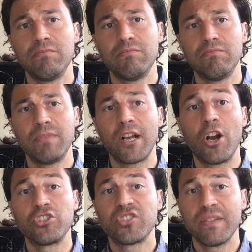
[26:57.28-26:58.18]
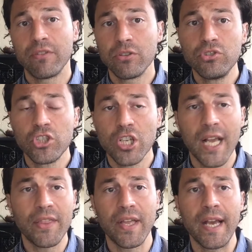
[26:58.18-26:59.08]
my conscious evolution
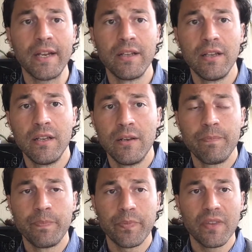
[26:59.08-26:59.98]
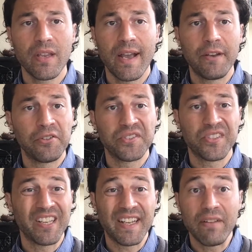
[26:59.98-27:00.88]
like that, I noticed that
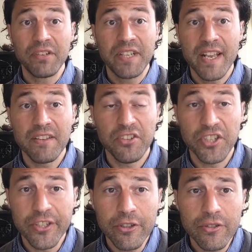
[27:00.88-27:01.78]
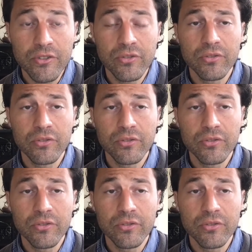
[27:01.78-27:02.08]
like every ten years,